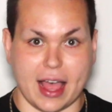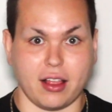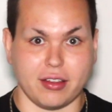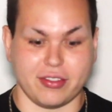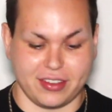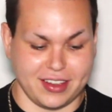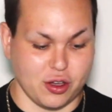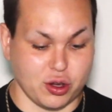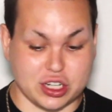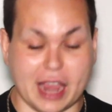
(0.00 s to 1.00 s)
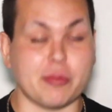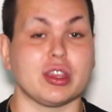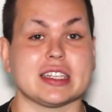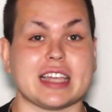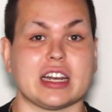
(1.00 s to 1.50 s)
e.l.f., which I'm
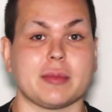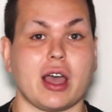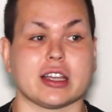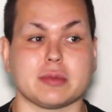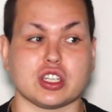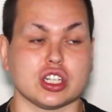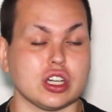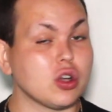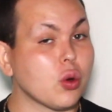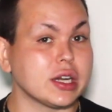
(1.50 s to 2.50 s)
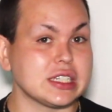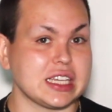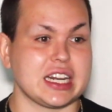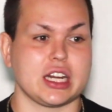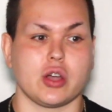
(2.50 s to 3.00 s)
really excited about, especially during
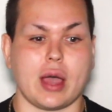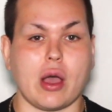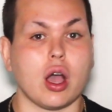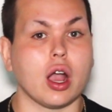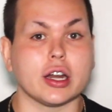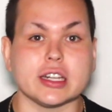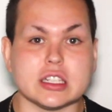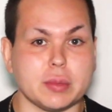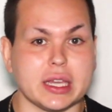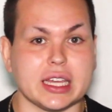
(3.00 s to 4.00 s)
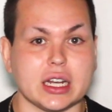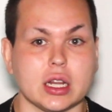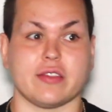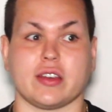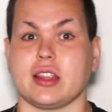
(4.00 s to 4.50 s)
quarantine. I know how hard it's been,
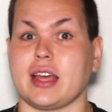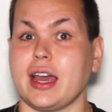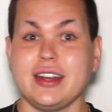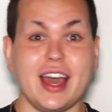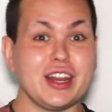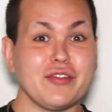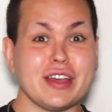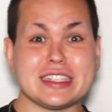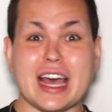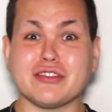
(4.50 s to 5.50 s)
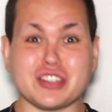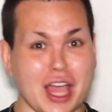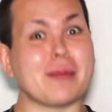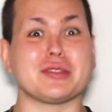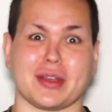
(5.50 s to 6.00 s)
given that none of us have
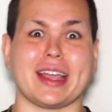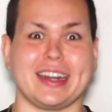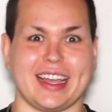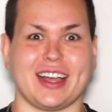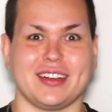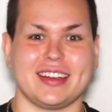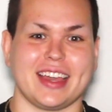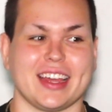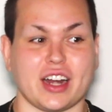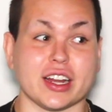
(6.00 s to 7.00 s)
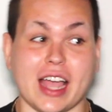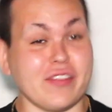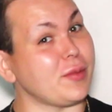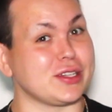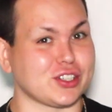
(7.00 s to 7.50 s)
jobs right now, and our
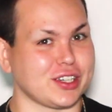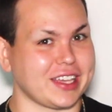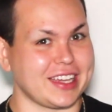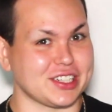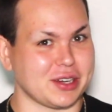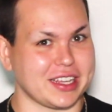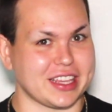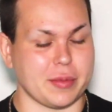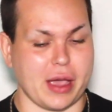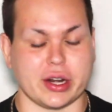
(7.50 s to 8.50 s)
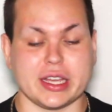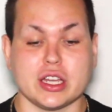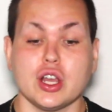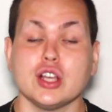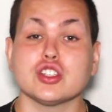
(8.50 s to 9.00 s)
government surely ain't doing anything about
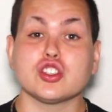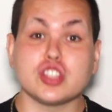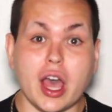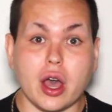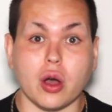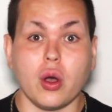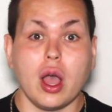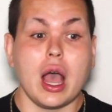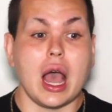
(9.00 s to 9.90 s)
it. So